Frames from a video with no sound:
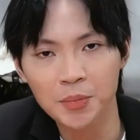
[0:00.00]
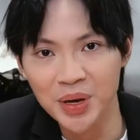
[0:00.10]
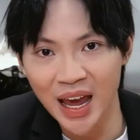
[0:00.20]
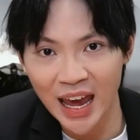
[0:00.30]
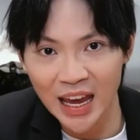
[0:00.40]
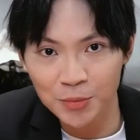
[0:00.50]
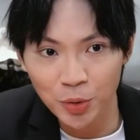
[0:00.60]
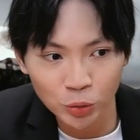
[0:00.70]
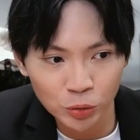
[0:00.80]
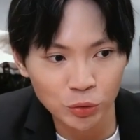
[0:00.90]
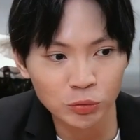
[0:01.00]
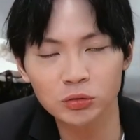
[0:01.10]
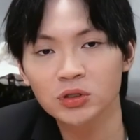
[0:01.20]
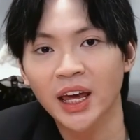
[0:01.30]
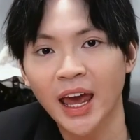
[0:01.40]
be able
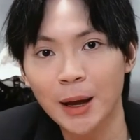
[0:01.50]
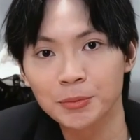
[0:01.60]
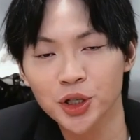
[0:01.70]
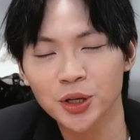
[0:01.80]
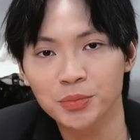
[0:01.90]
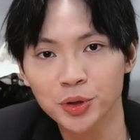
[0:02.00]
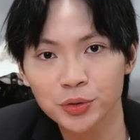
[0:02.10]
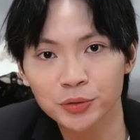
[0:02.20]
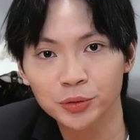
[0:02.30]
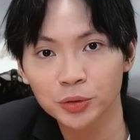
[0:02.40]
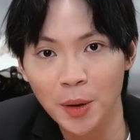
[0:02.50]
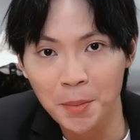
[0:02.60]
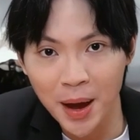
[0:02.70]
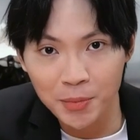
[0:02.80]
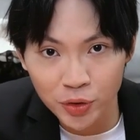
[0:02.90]
to capture beautiful
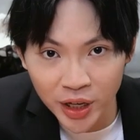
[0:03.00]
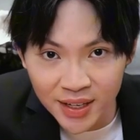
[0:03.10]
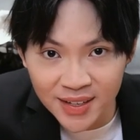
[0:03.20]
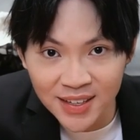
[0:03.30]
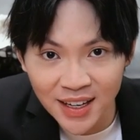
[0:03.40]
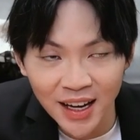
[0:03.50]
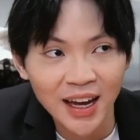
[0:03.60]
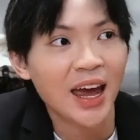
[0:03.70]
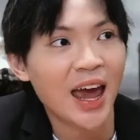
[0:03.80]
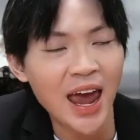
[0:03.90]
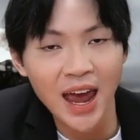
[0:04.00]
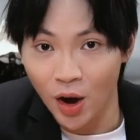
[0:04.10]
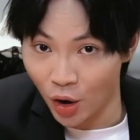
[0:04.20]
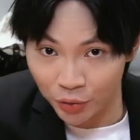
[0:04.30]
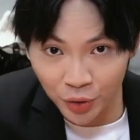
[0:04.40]
memories
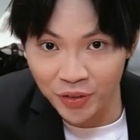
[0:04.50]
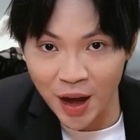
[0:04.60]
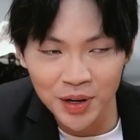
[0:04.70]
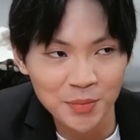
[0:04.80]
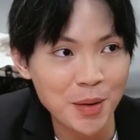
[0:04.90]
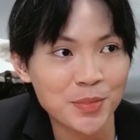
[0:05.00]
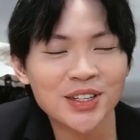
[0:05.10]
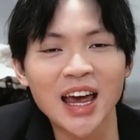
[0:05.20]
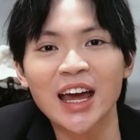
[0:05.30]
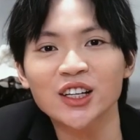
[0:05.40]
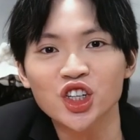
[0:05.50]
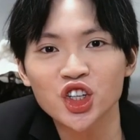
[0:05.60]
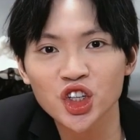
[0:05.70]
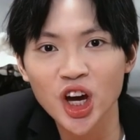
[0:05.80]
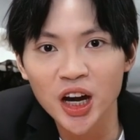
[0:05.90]
of your family members and
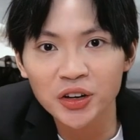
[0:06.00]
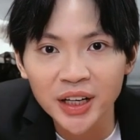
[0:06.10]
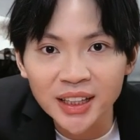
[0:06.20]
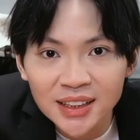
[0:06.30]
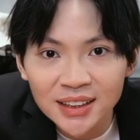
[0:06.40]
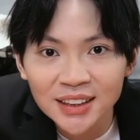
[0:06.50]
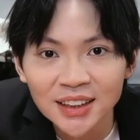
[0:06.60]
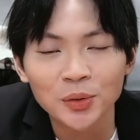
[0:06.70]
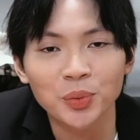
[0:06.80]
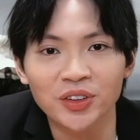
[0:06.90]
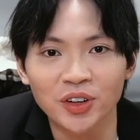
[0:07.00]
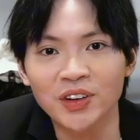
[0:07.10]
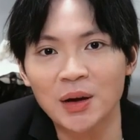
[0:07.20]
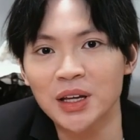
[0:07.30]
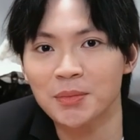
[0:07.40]
share it with your
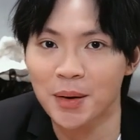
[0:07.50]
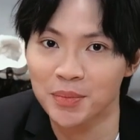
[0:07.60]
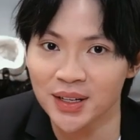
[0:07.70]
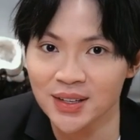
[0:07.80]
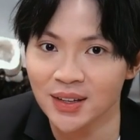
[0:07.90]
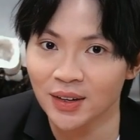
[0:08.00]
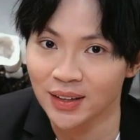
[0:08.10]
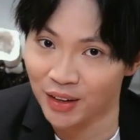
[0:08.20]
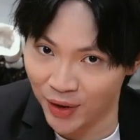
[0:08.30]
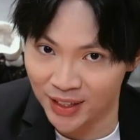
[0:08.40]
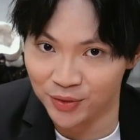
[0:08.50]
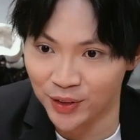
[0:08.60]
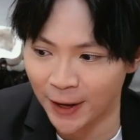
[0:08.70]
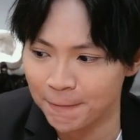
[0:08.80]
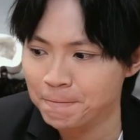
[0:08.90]
family members effectively.